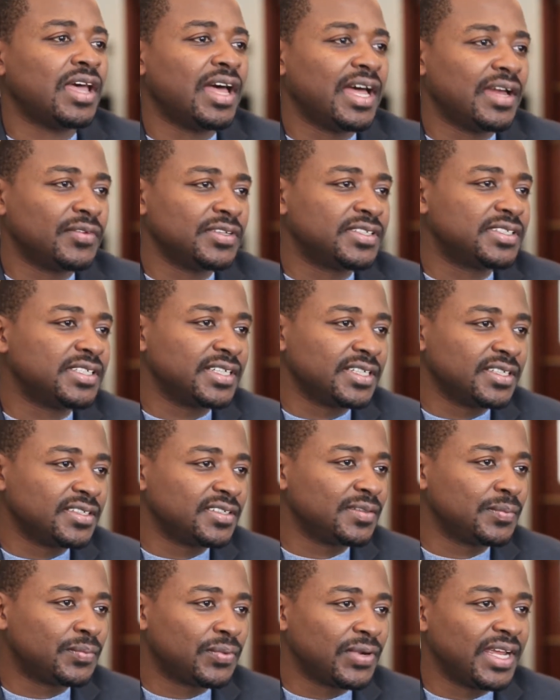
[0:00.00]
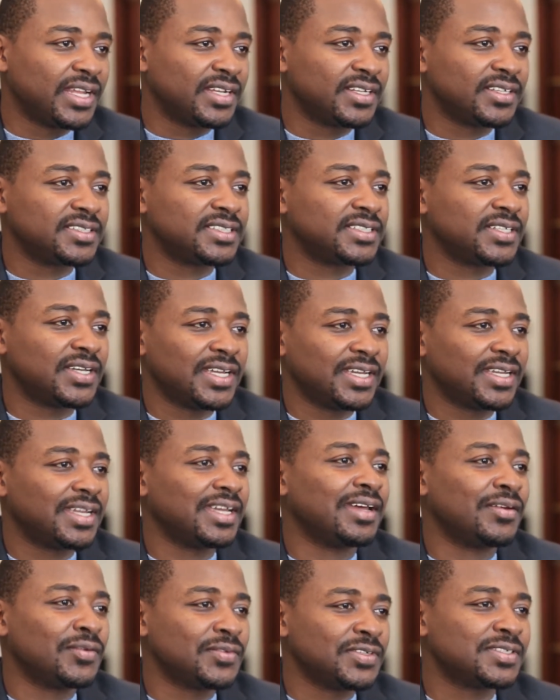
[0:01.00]
I was singing soprano, so I,
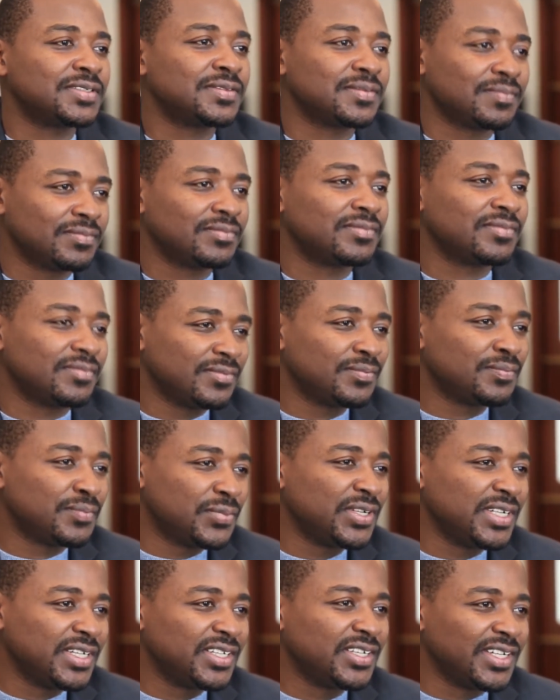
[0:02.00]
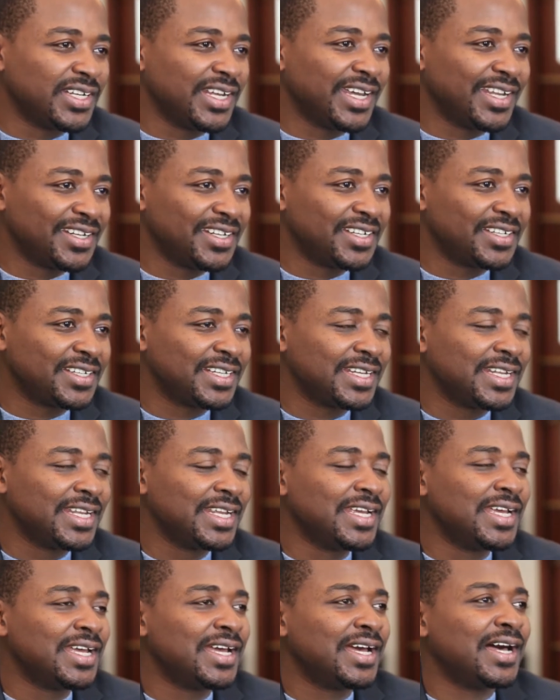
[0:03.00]
I was pretty good at it.
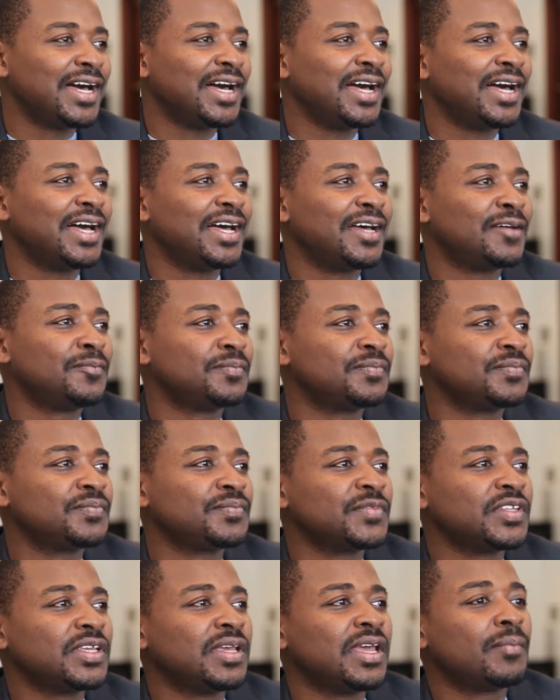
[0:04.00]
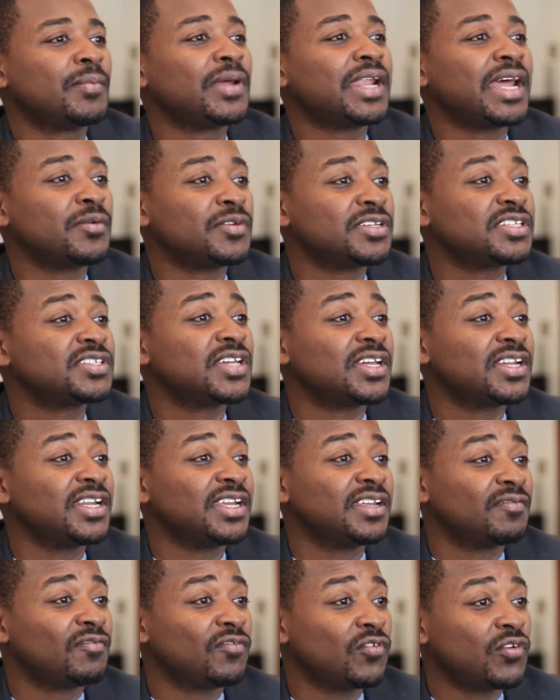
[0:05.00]
Um, but I was
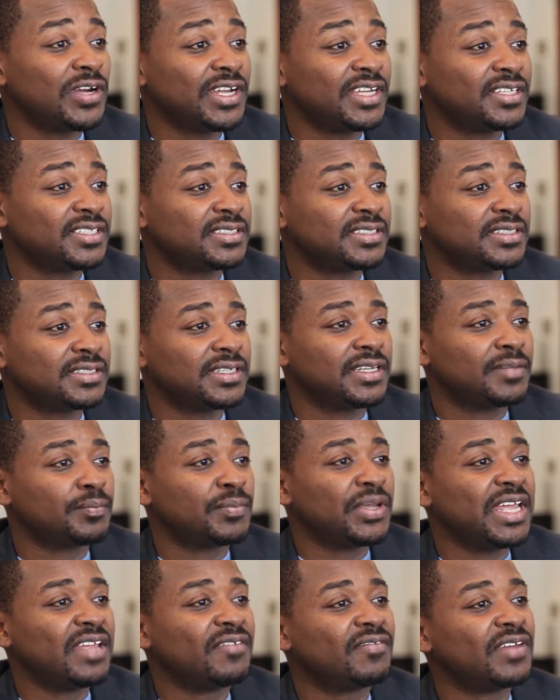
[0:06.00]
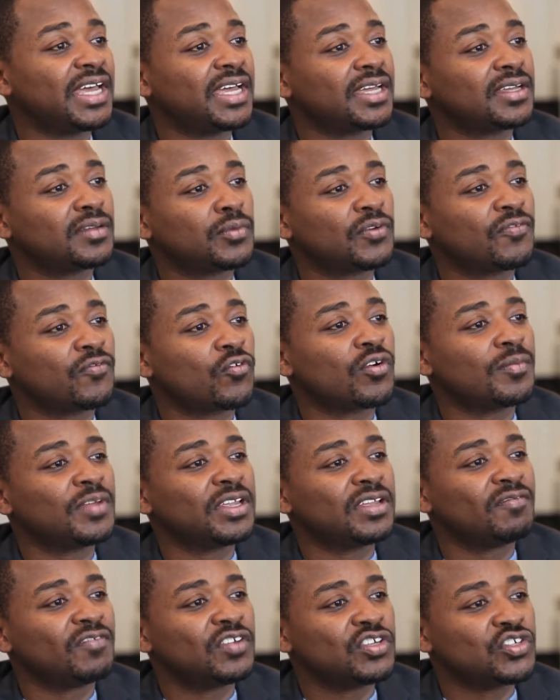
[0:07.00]
studying voice at PAVAC,
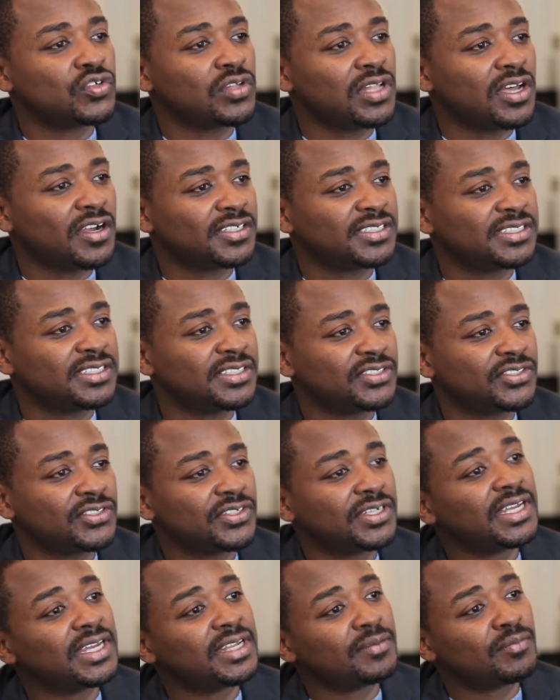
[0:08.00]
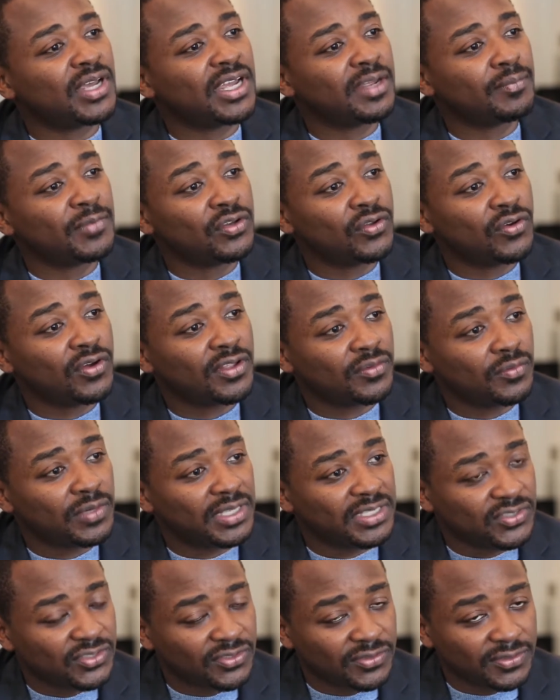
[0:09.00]
performing in Visual Arts Center at Miami
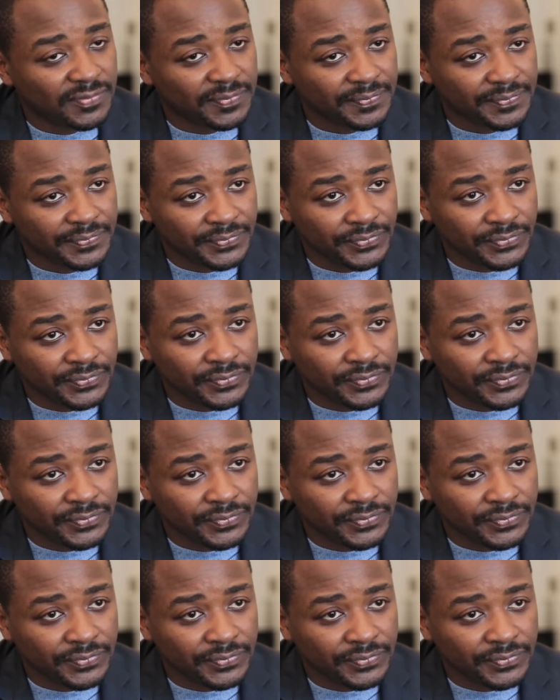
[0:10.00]
Northwestern.